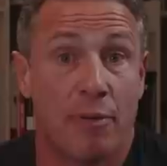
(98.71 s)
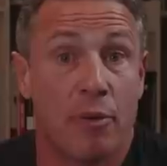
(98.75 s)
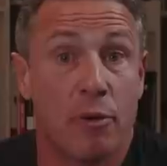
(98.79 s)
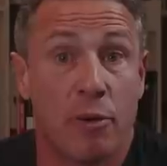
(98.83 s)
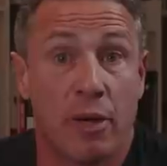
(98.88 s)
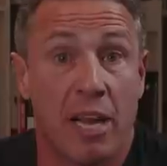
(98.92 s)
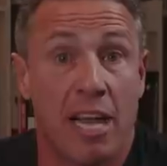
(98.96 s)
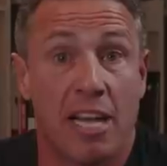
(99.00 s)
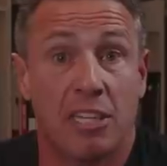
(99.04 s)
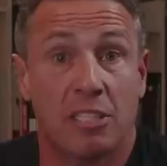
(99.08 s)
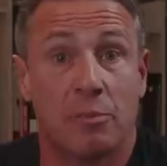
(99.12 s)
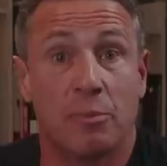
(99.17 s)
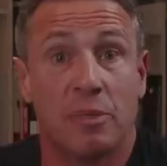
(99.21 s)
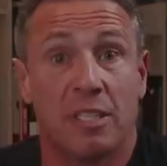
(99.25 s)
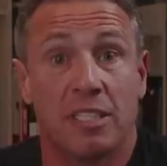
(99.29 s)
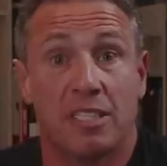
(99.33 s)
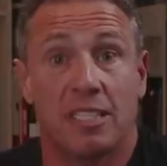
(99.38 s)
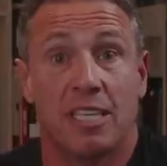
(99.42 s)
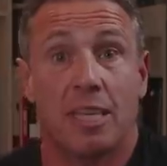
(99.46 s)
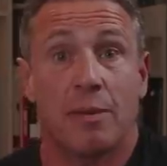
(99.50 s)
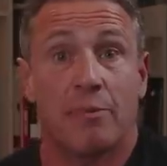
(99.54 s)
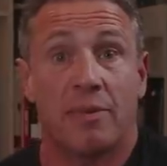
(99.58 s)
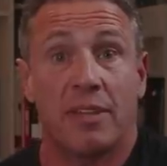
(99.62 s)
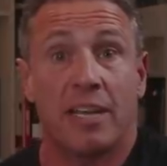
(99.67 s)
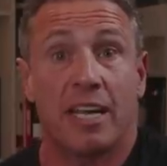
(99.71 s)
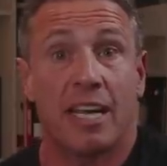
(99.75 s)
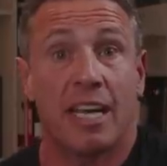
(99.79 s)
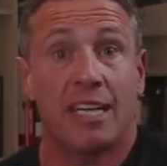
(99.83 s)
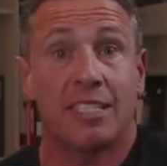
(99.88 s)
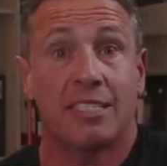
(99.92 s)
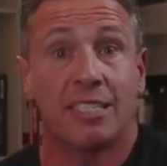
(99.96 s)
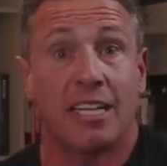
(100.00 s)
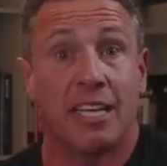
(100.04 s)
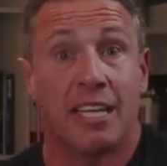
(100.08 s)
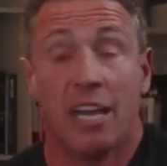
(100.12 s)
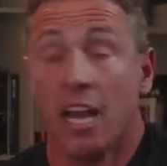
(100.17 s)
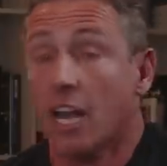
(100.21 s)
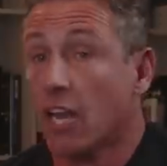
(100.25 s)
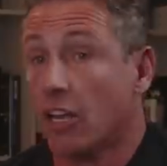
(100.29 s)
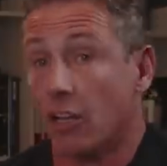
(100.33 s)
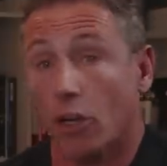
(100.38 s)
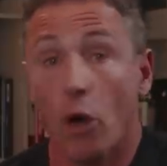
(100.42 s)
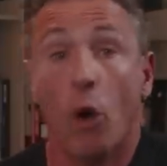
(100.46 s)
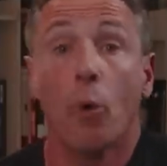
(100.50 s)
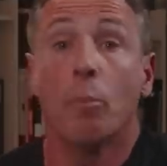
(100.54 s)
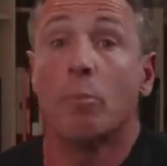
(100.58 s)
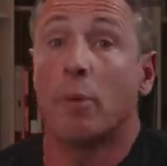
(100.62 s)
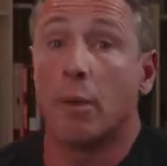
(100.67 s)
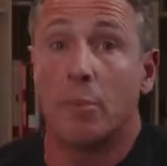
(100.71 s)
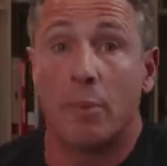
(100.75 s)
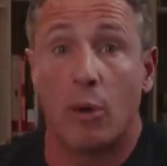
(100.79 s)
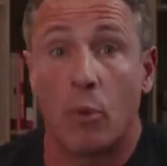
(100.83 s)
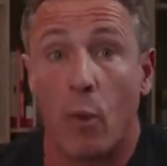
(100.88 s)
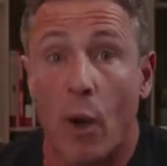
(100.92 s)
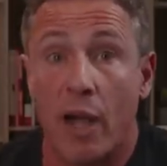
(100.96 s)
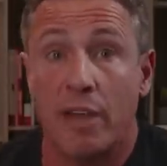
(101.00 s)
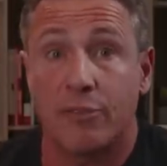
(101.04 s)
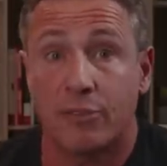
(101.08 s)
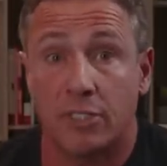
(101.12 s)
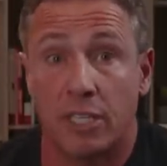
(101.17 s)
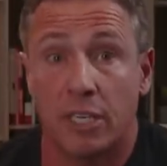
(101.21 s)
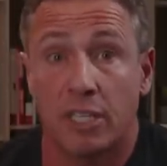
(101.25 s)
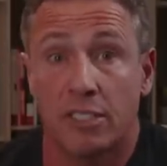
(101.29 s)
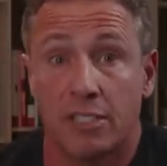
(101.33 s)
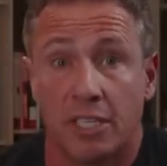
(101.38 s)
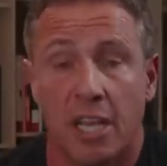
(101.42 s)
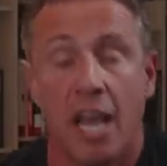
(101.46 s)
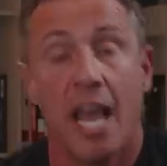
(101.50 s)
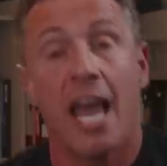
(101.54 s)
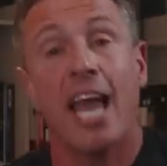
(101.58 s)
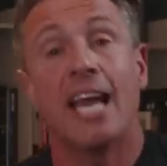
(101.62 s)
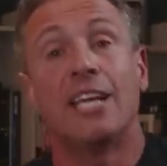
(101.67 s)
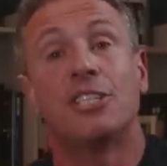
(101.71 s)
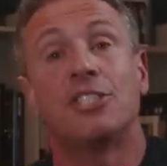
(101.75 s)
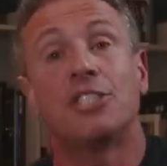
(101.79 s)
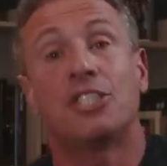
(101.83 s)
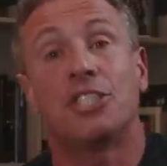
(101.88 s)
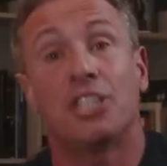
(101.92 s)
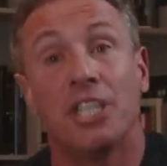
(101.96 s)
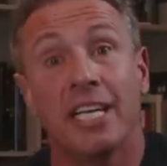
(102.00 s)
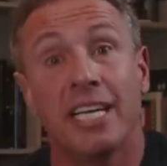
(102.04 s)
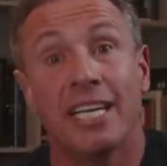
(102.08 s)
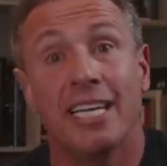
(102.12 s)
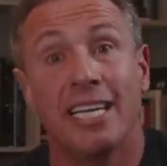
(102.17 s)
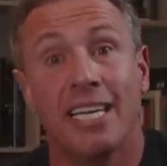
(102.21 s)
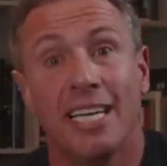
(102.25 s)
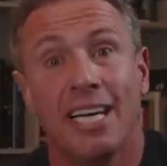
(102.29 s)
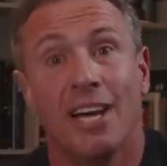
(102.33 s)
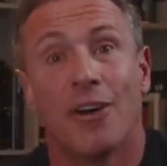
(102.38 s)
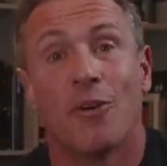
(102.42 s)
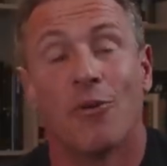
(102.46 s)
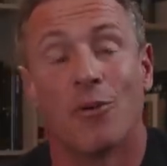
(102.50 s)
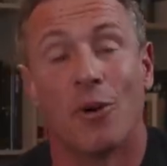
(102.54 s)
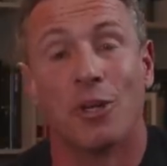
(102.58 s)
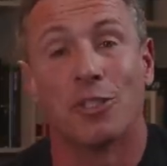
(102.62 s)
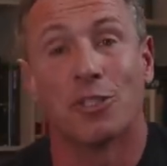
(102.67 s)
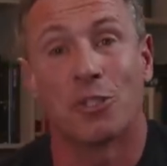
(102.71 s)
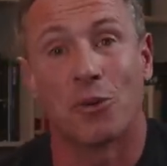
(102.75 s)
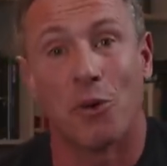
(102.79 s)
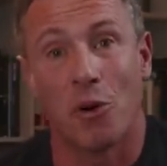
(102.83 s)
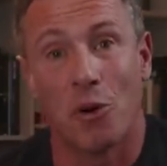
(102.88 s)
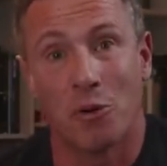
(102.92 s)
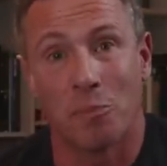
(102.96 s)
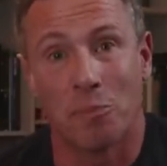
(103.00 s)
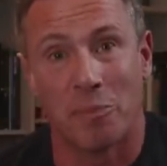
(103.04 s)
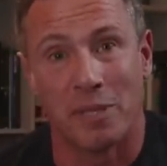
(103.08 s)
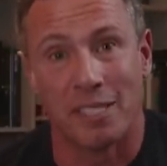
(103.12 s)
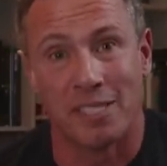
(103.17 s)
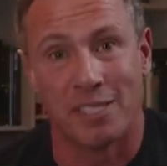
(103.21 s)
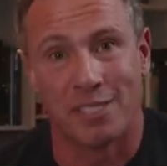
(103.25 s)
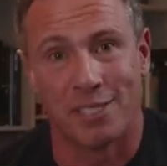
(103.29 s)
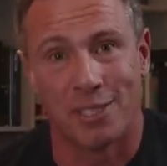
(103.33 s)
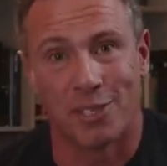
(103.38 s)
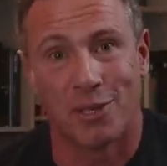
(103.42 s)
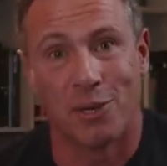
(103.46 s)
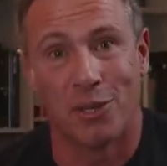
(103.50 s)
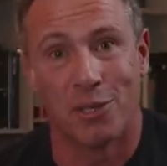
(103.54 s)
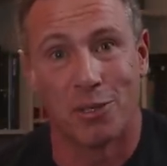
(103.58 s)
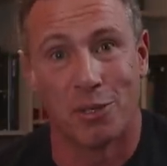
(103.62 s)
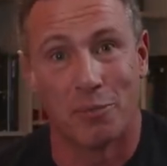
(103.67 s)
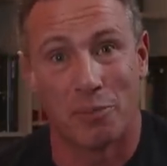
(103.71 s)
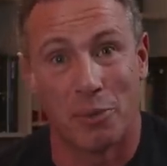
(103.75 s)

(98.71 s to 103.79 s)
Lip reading: he were to ask me the same thing, I'd say, nope, but my wife does. And she runs her own business called The